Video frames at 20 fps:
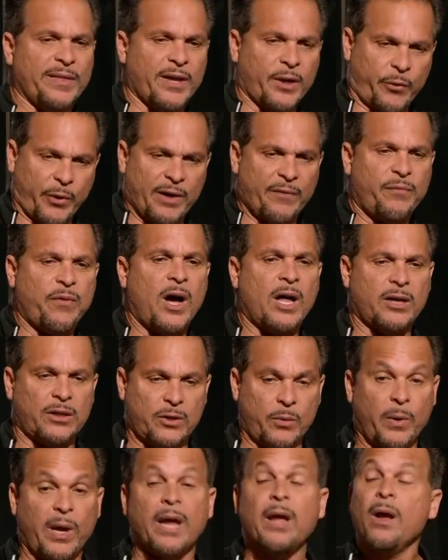the great falling
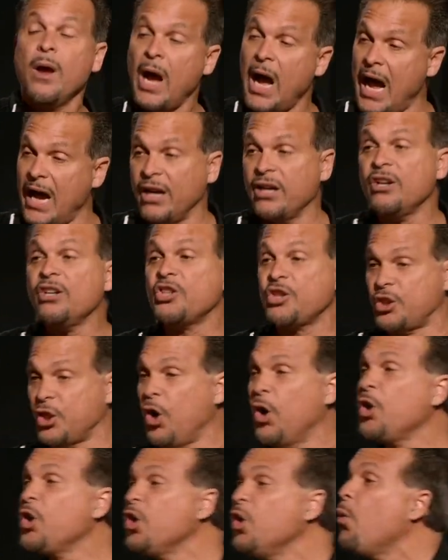away? I'm going to
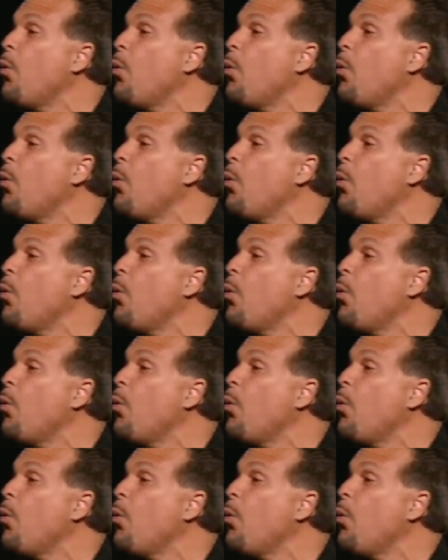show you